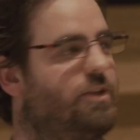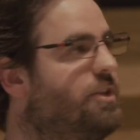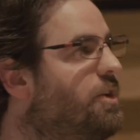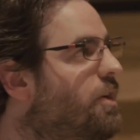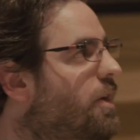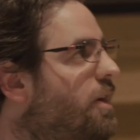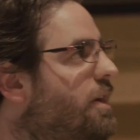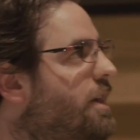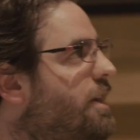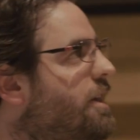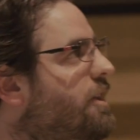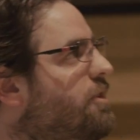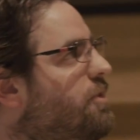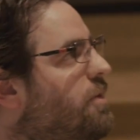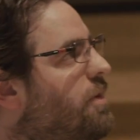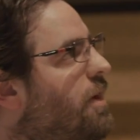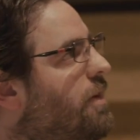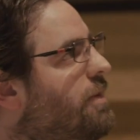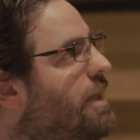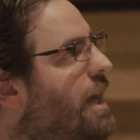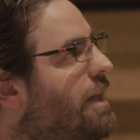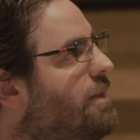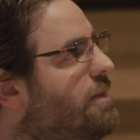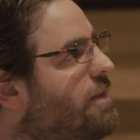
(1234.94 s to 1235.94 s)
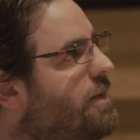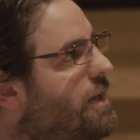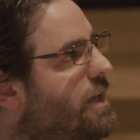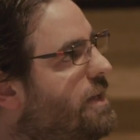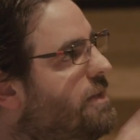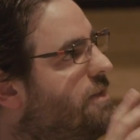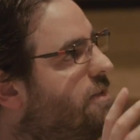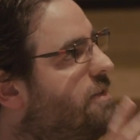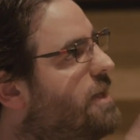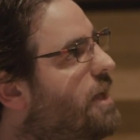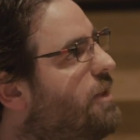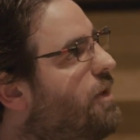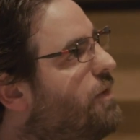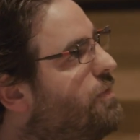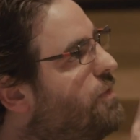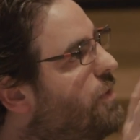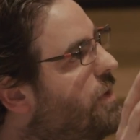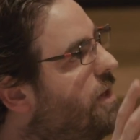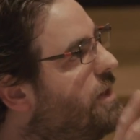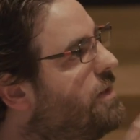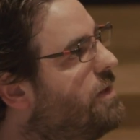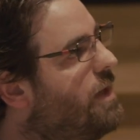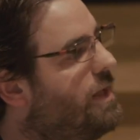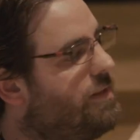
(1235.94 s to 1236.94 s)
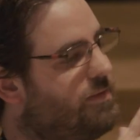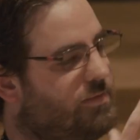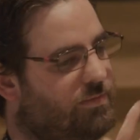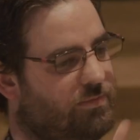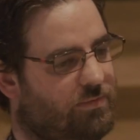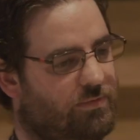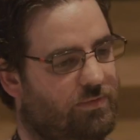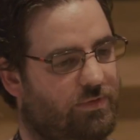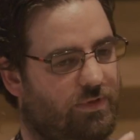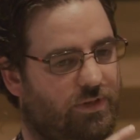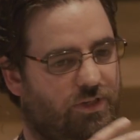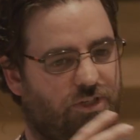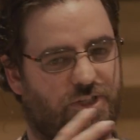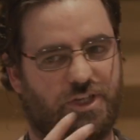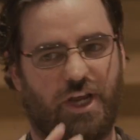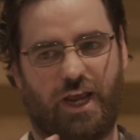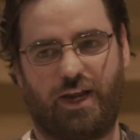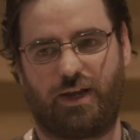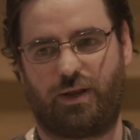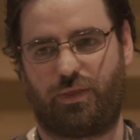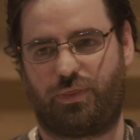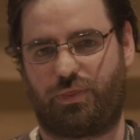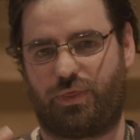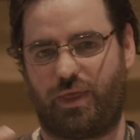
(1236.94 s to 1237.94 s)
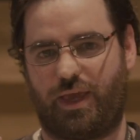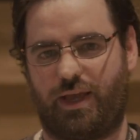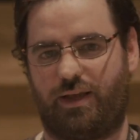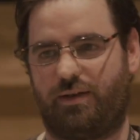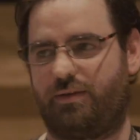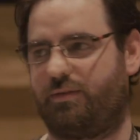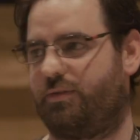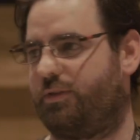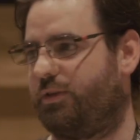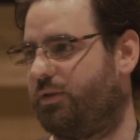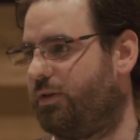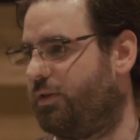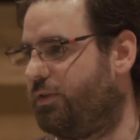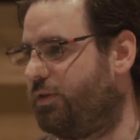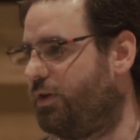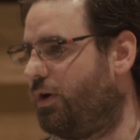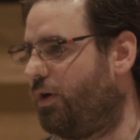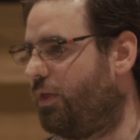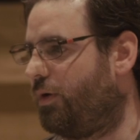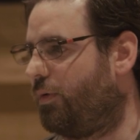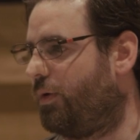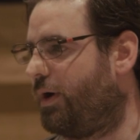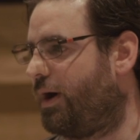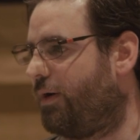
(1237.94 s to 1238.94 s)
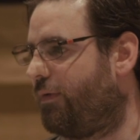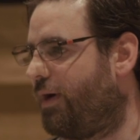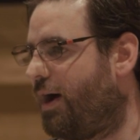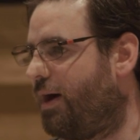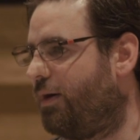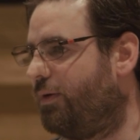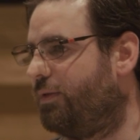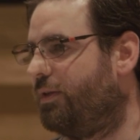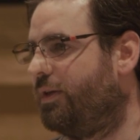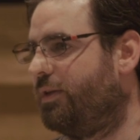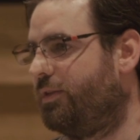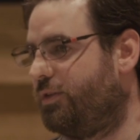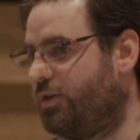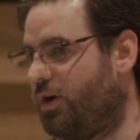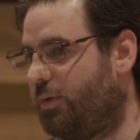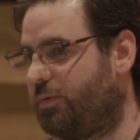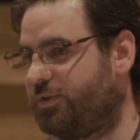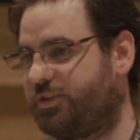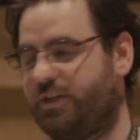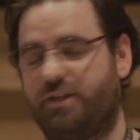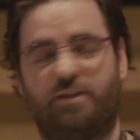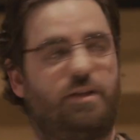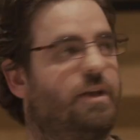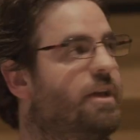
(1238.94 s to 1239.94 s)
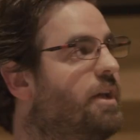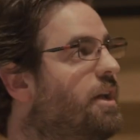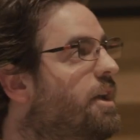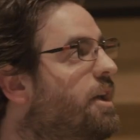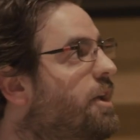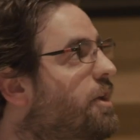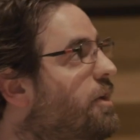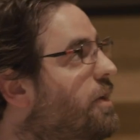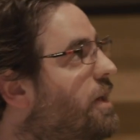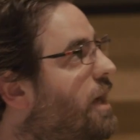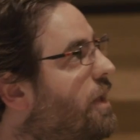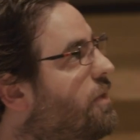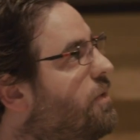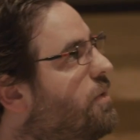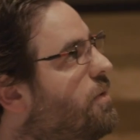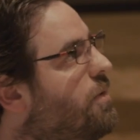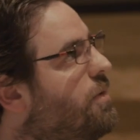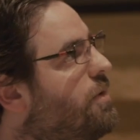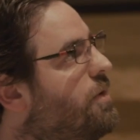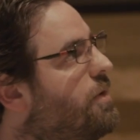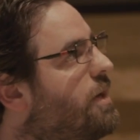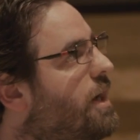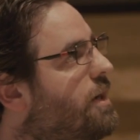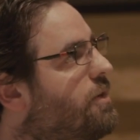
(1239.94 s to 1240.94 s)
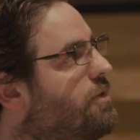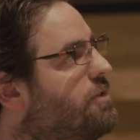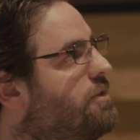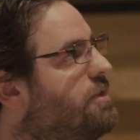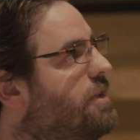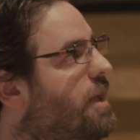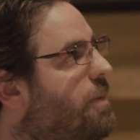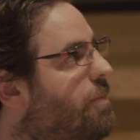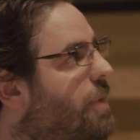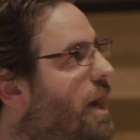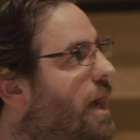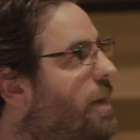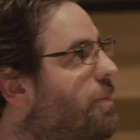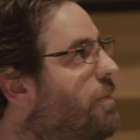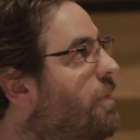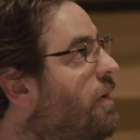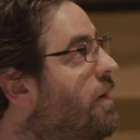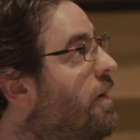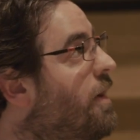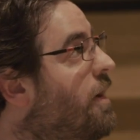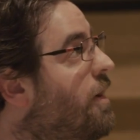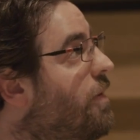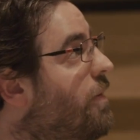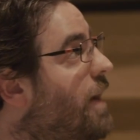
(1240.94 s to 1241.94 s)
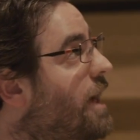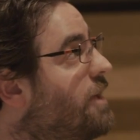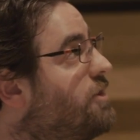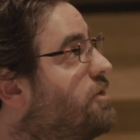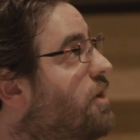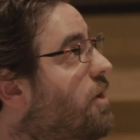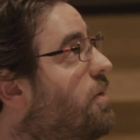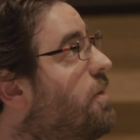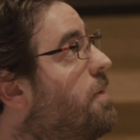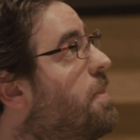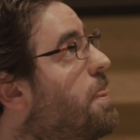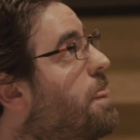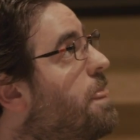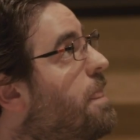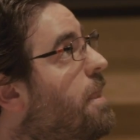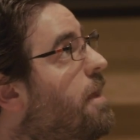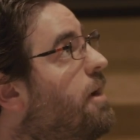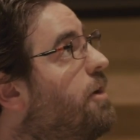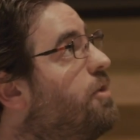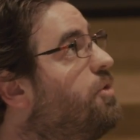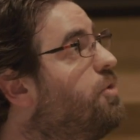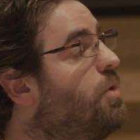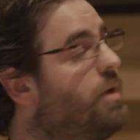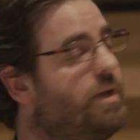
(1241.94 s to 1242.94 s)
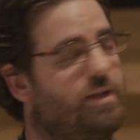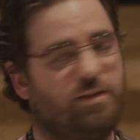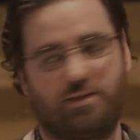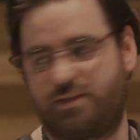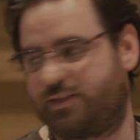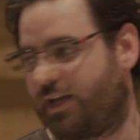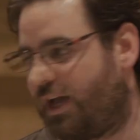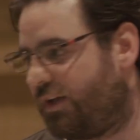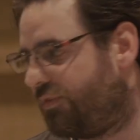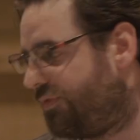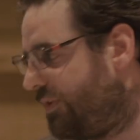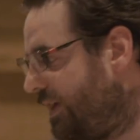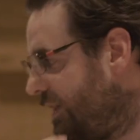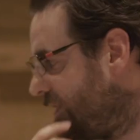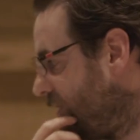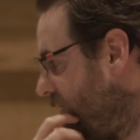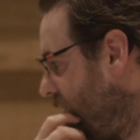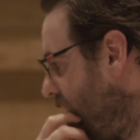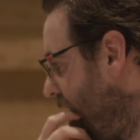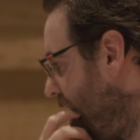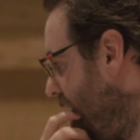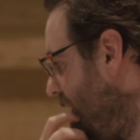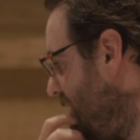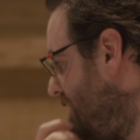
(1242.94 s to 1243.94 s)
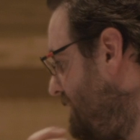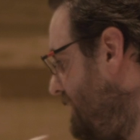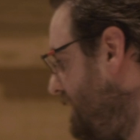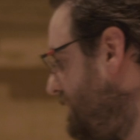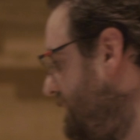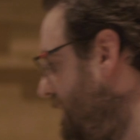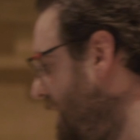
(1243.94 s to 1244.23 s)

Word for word: you only need to know that instead of doing that chained thing the, the other way around, the opposite, you can do you can use the pipe, right? So doing side effects, it's